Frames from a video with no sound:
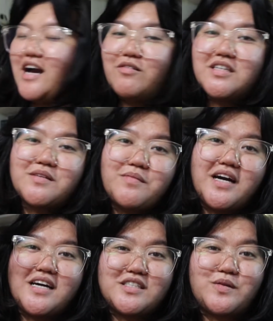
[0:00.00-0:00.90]
that was
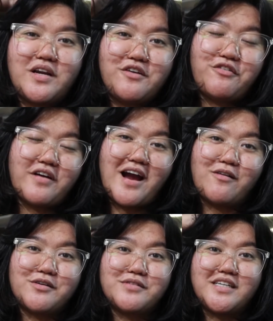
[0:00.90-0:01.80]
my
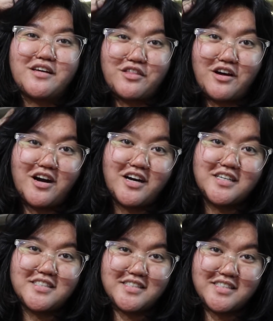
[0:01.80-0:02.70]
24-hour
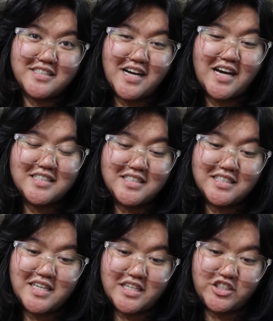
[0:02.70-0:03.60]
readathon. I need to
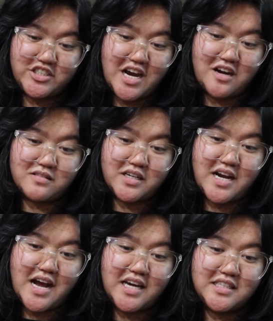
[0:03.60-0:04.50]
take a
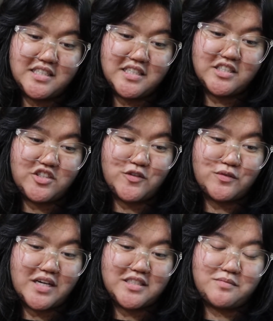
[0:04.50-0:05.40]
shower. I need to
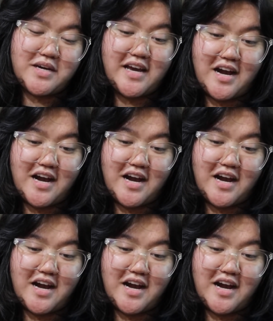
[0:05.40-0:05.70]
rest my